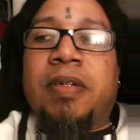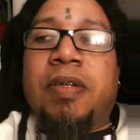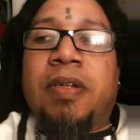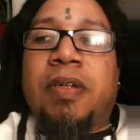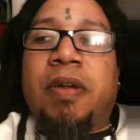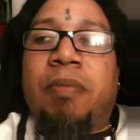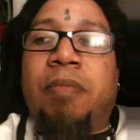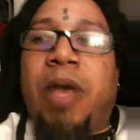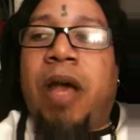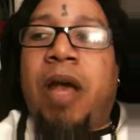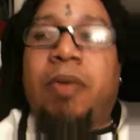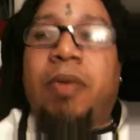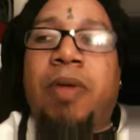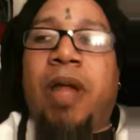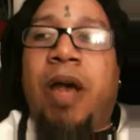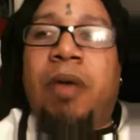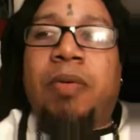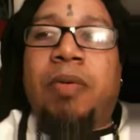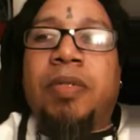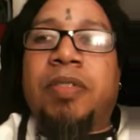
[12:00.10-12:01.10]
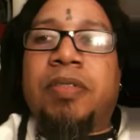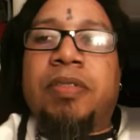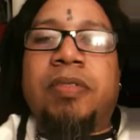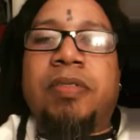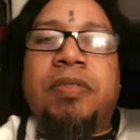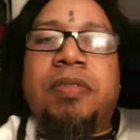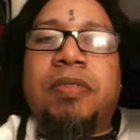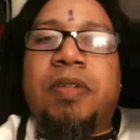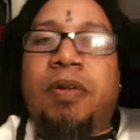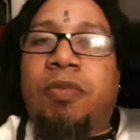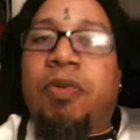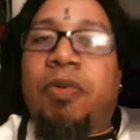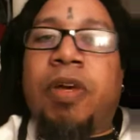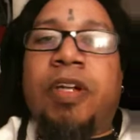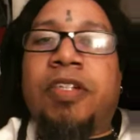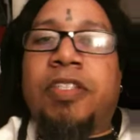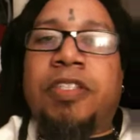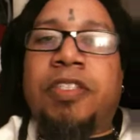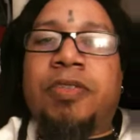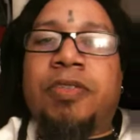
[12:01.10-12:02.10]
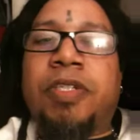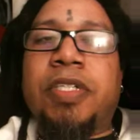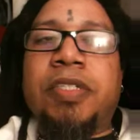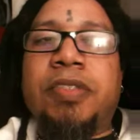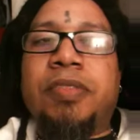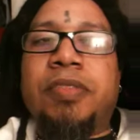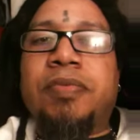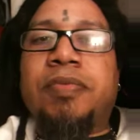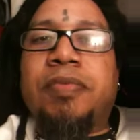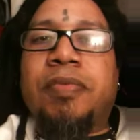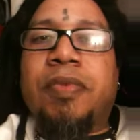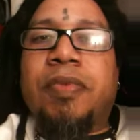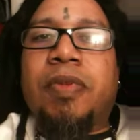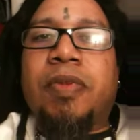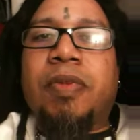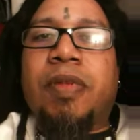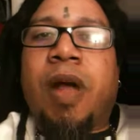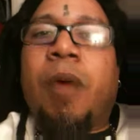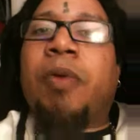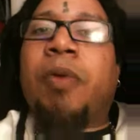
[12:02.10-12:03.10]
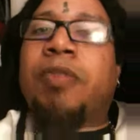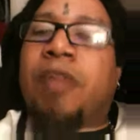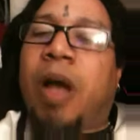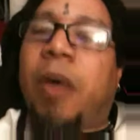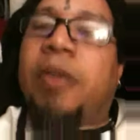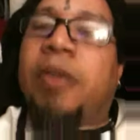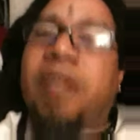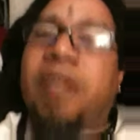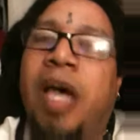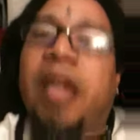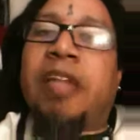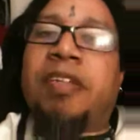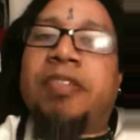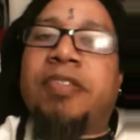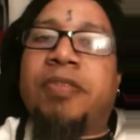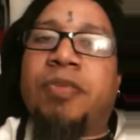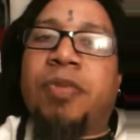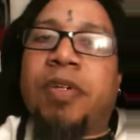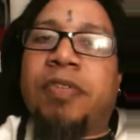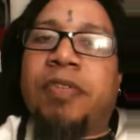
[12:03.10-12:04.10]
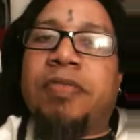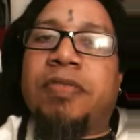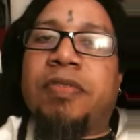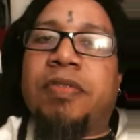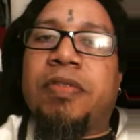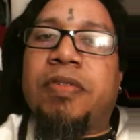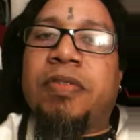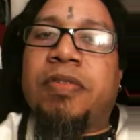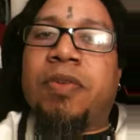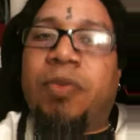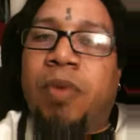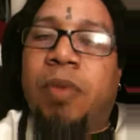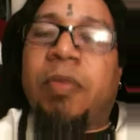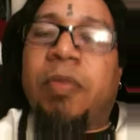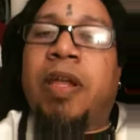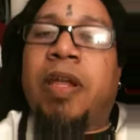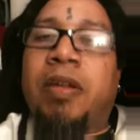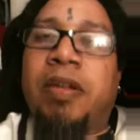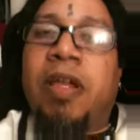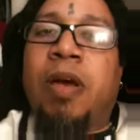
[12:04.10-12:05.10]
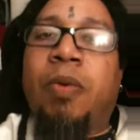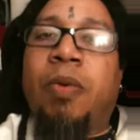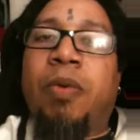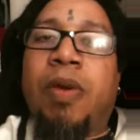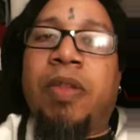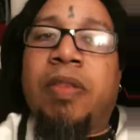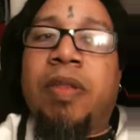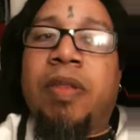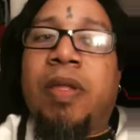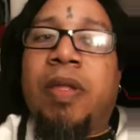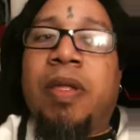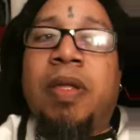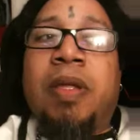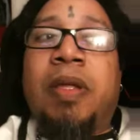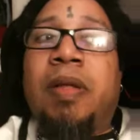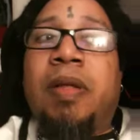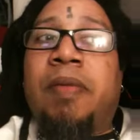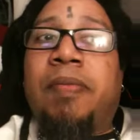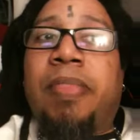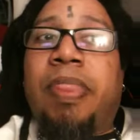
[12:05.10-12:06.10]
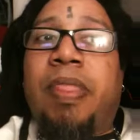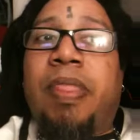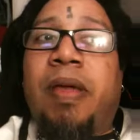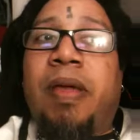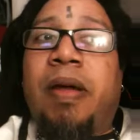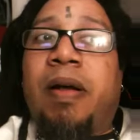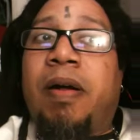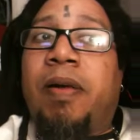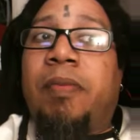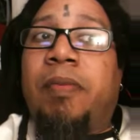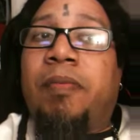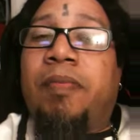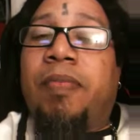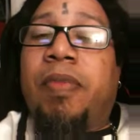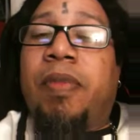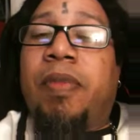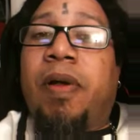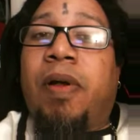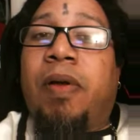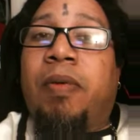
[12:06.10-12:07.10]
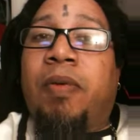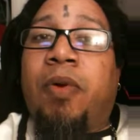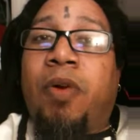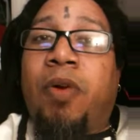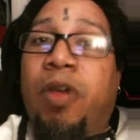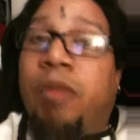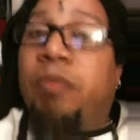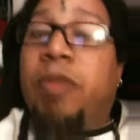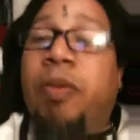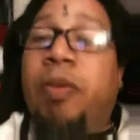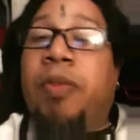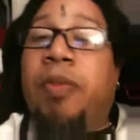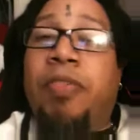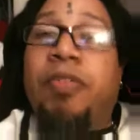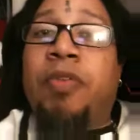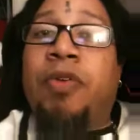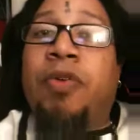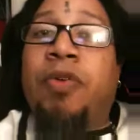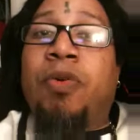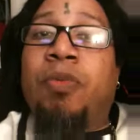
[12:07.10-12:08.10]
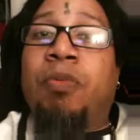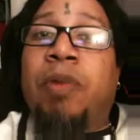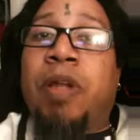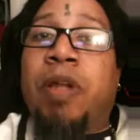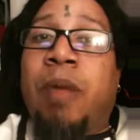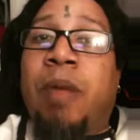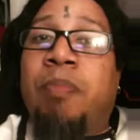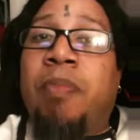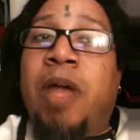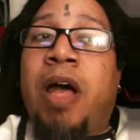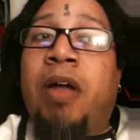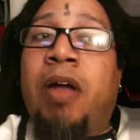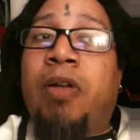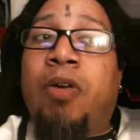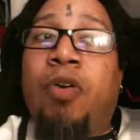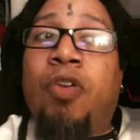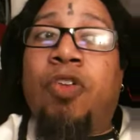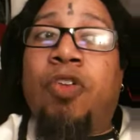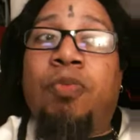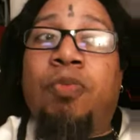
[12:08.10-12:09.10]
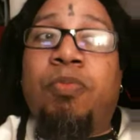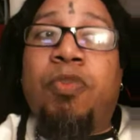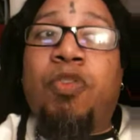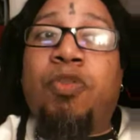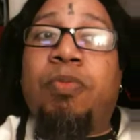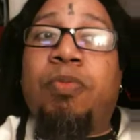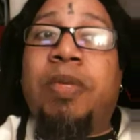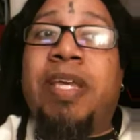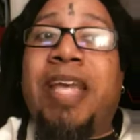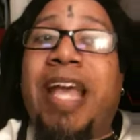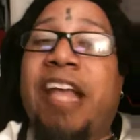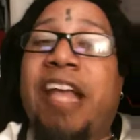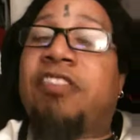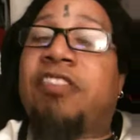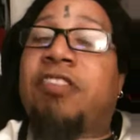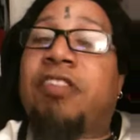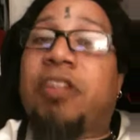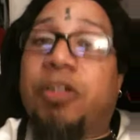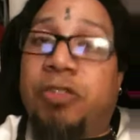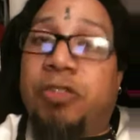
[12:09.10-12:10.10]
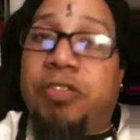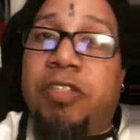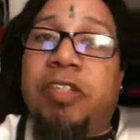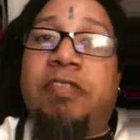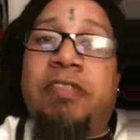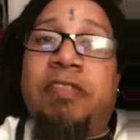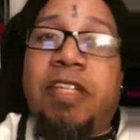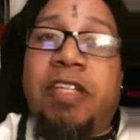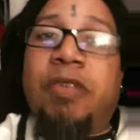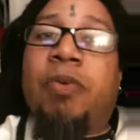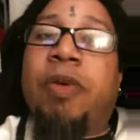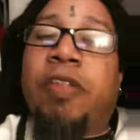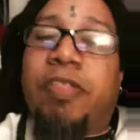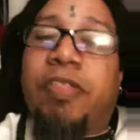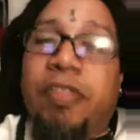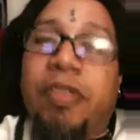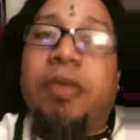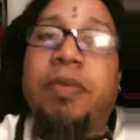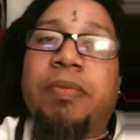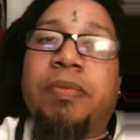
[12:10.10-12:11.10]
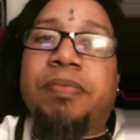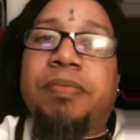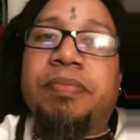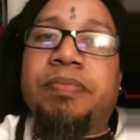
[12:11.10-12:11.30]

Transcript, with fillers: you know, back when I was, you know, running the streets, I was always honest with the women I dealt with. Um, I'm going to be with you, but I'm not going to, to be exclusively with you.